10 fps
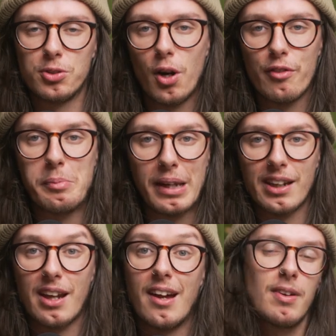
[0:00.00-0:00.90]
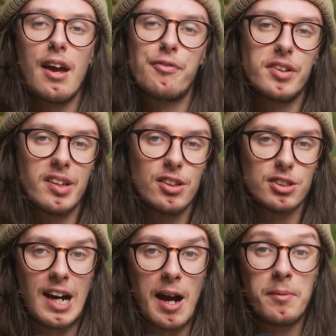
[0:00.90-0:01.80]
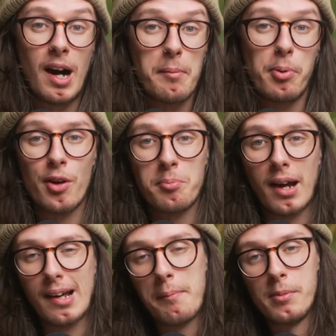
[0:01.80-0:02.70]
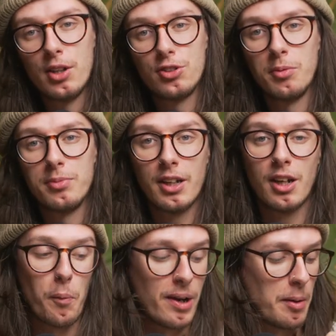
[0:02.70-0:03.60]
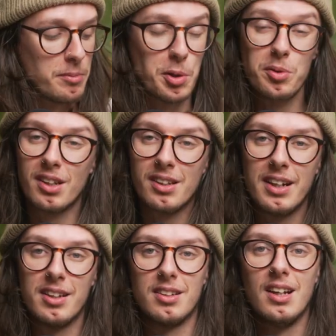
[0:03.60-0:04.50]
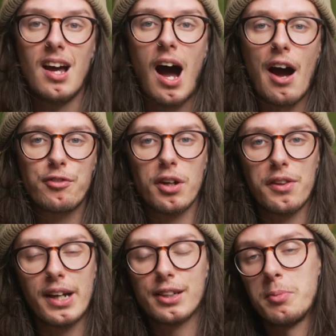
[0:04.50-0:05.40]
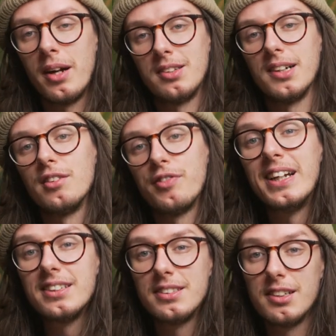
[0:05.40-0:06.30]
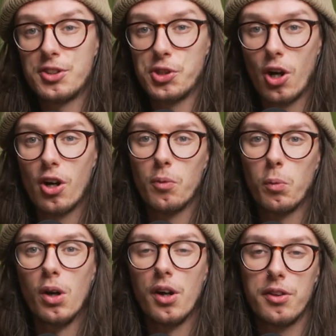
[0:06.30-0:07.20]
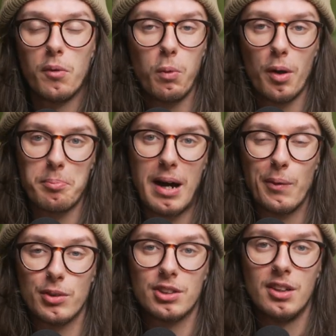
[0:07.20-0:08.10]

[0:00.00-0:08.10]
sort of millionaire. Every single time that I point my camera at something when I'm using this, I've got to think to myself, is this shot worth £1?